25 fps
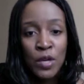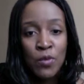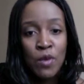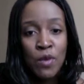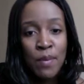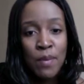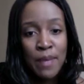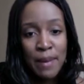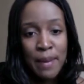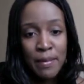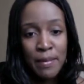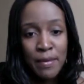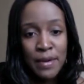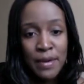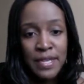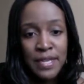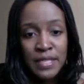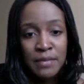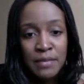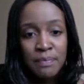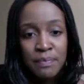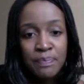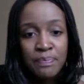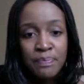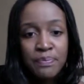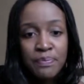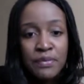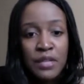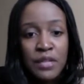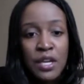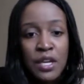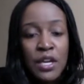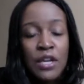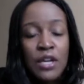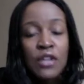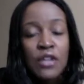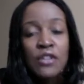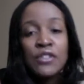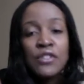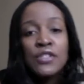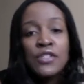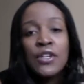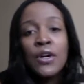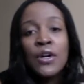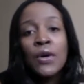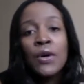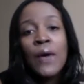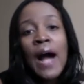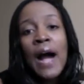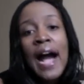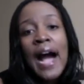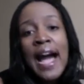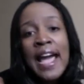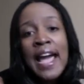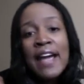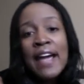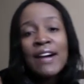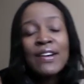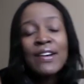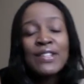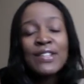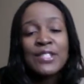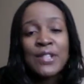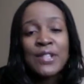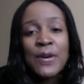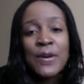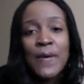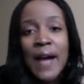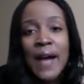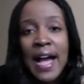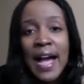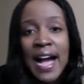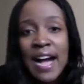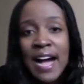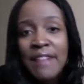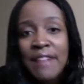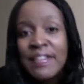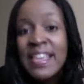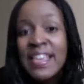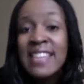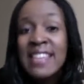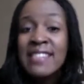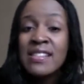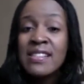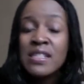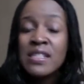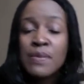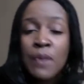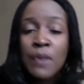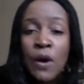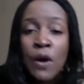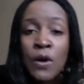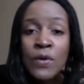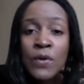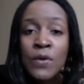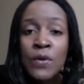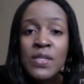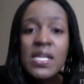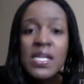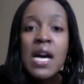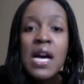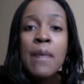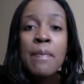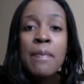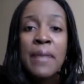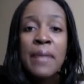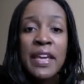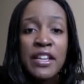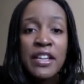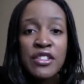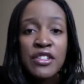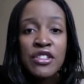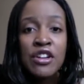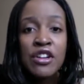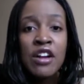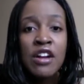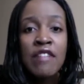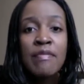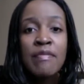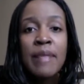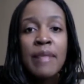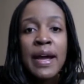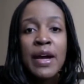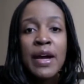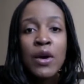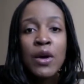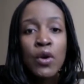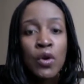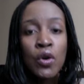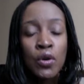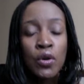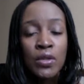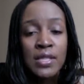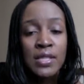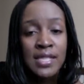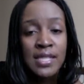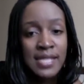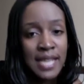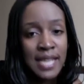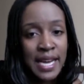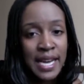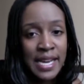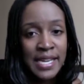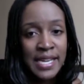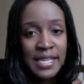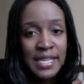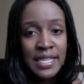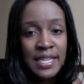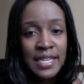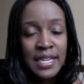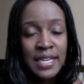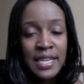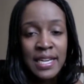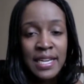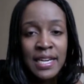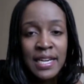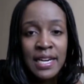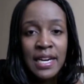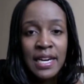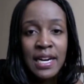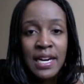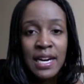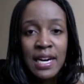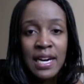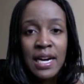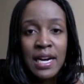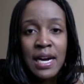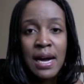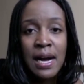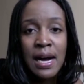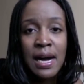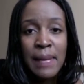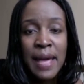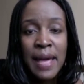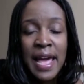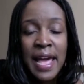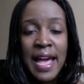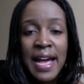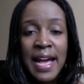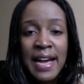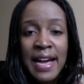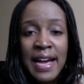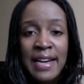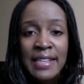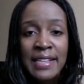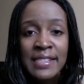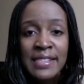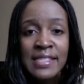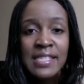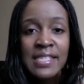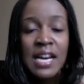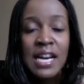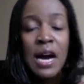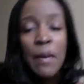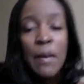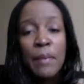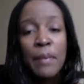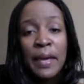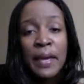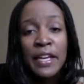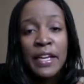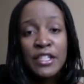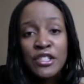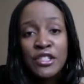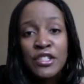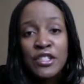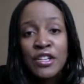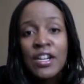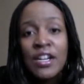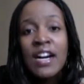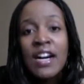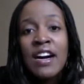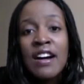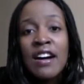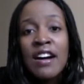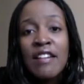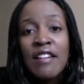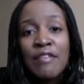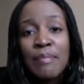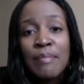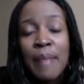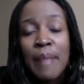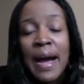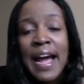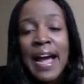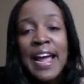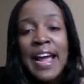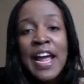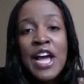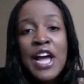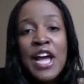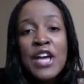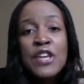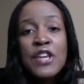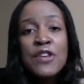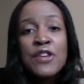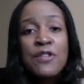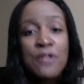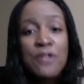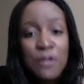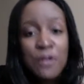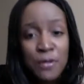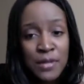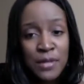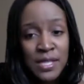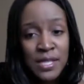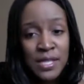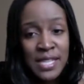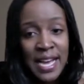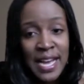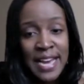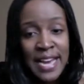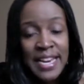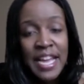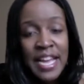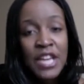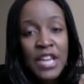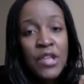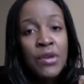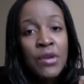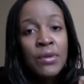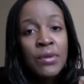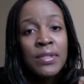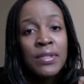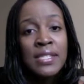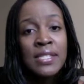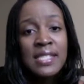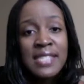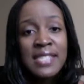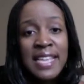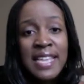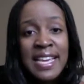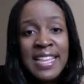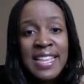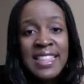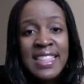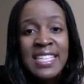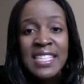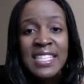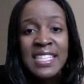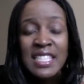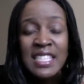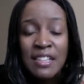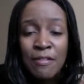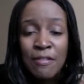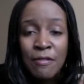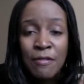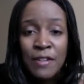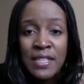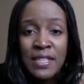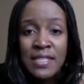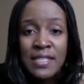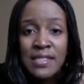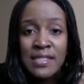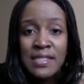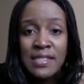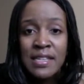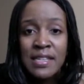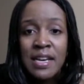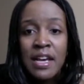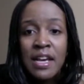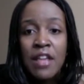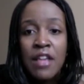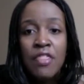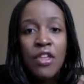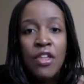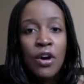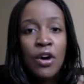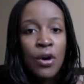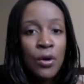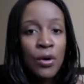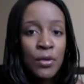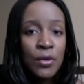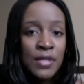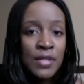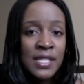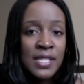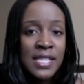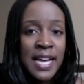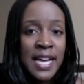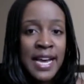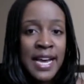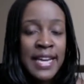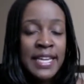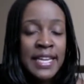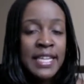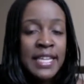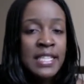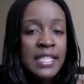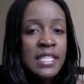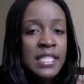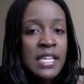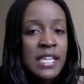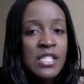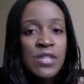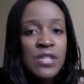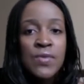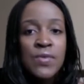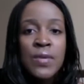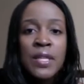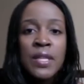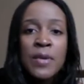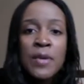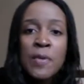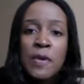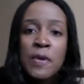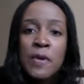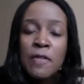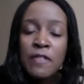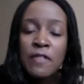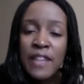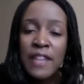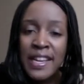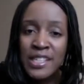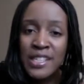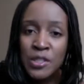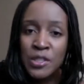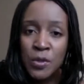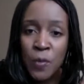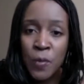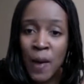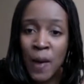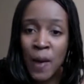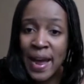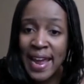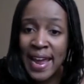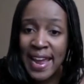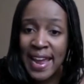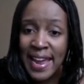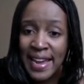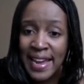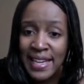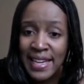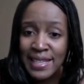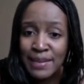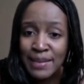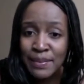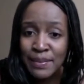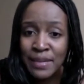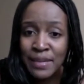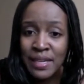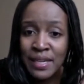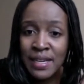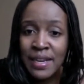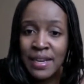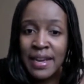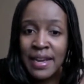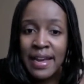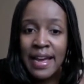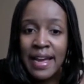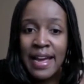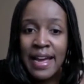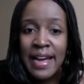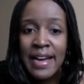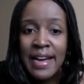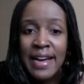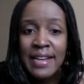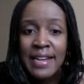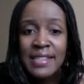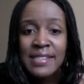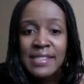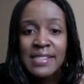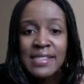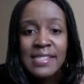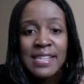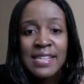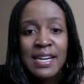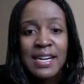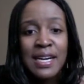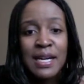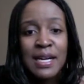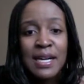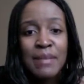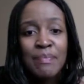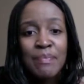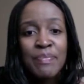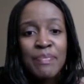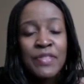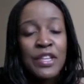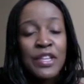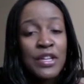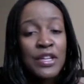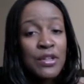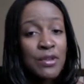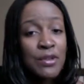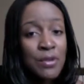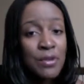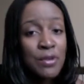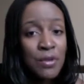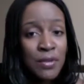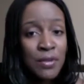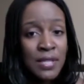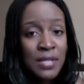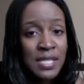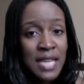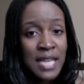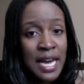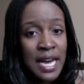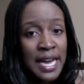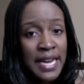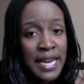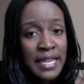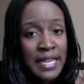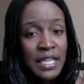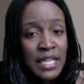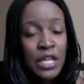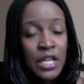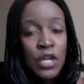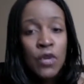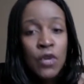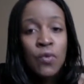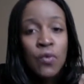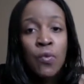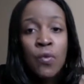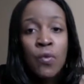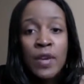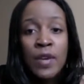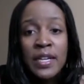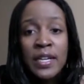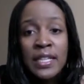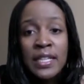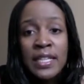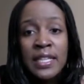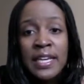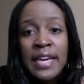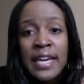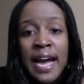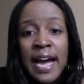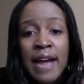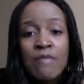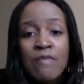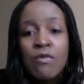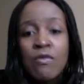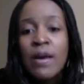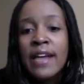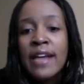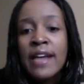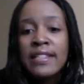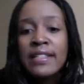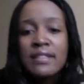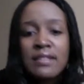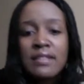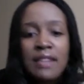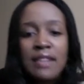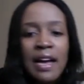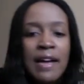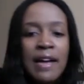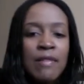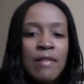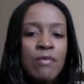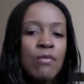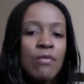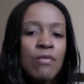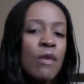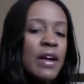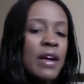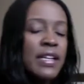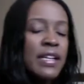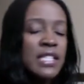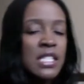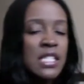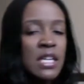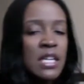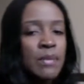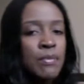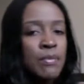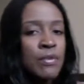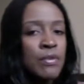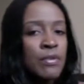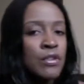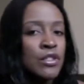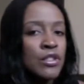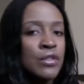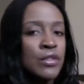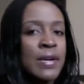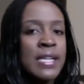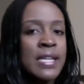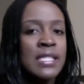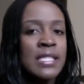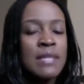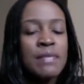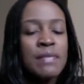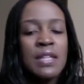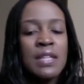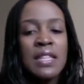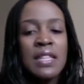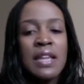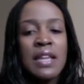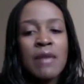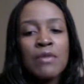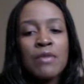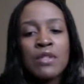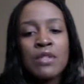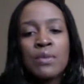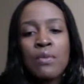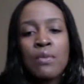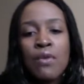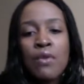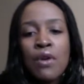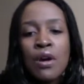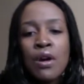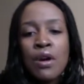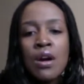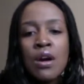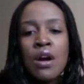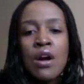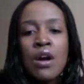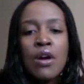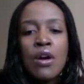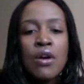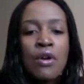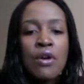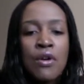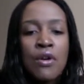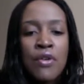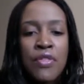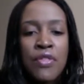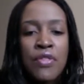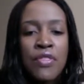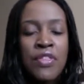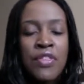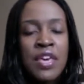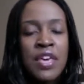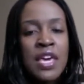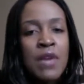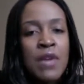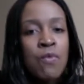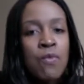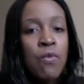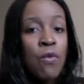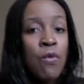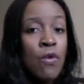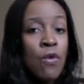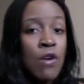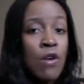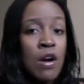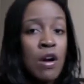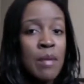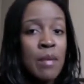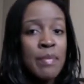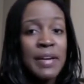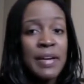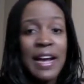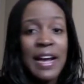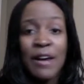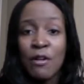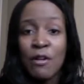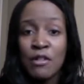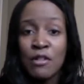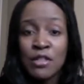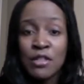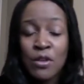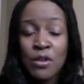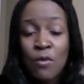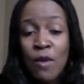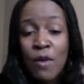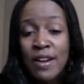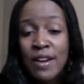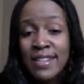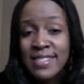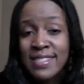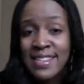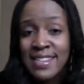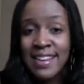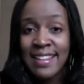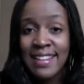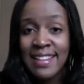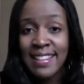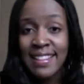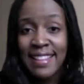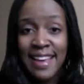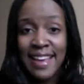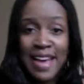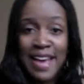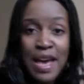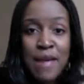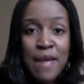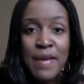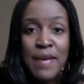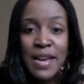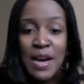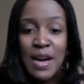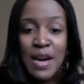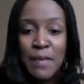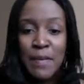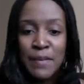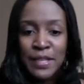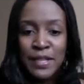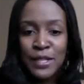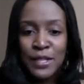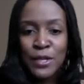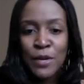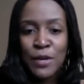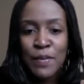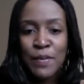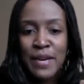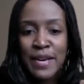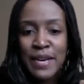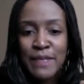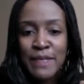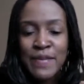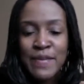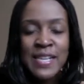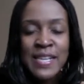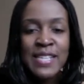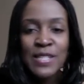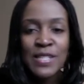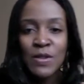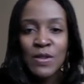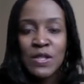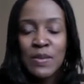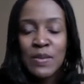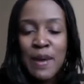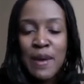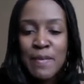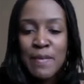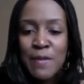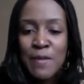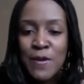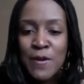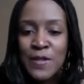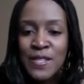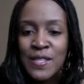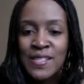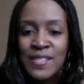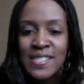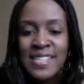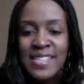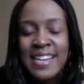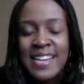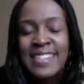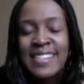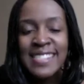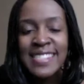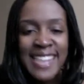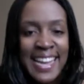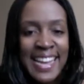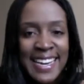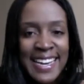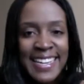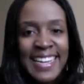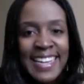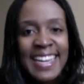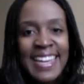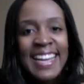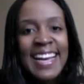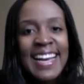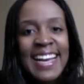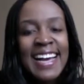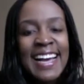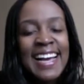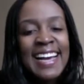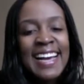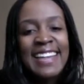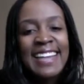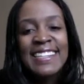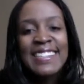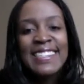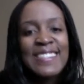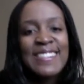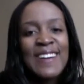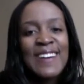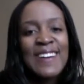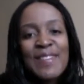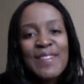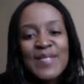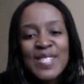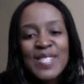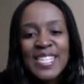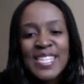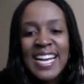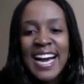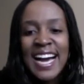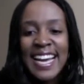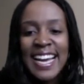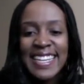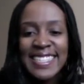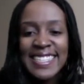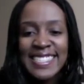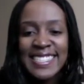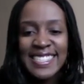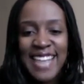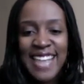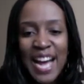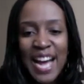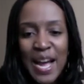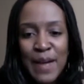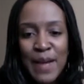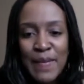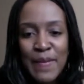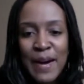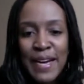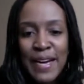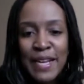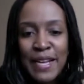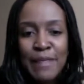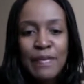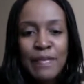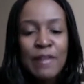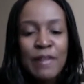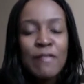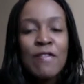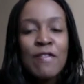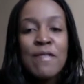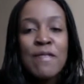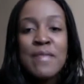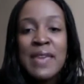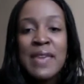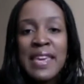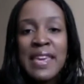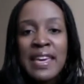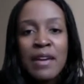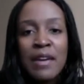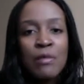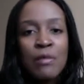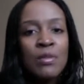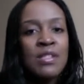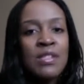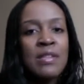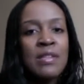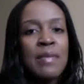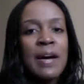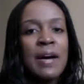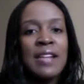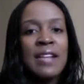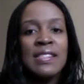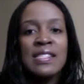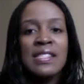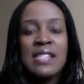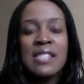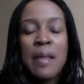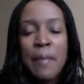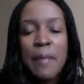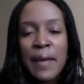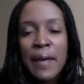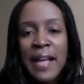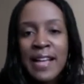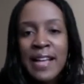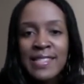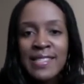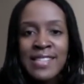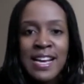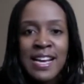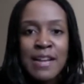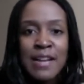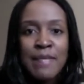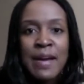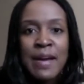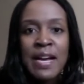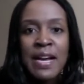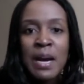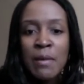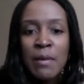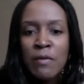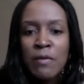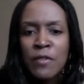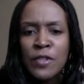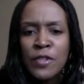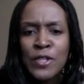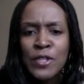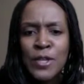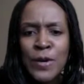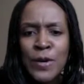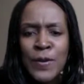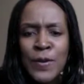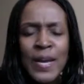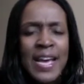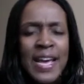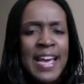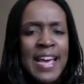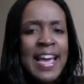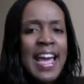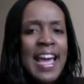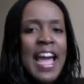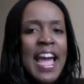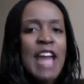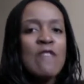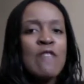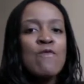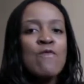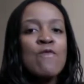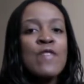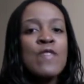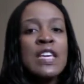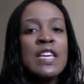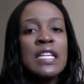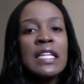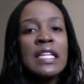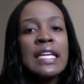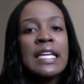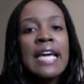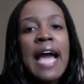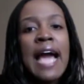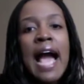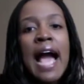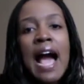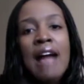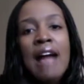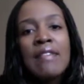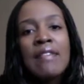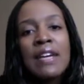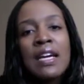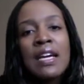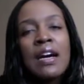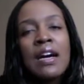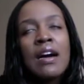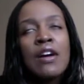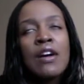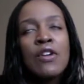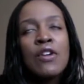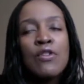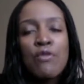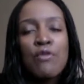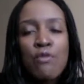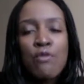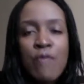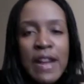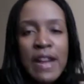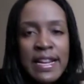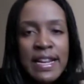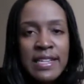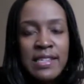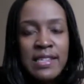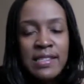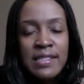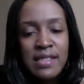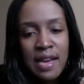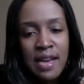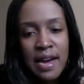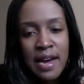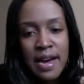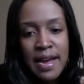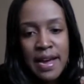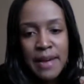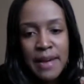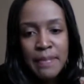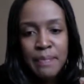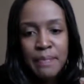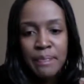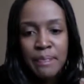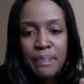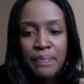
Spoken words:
remember it. So I also have in this post a picture of my old site and a picture of my new site, and you'll see the difference. The old site, it doesn't really reflect who I am, and the new site, really, I wanted to portray something that was more earthy, warm, but I also wanted to glam it up a little bit because it was my personal site. And I was kind of shy about it, but for me, it was about stepping outside of my comfort zone and really having a great time.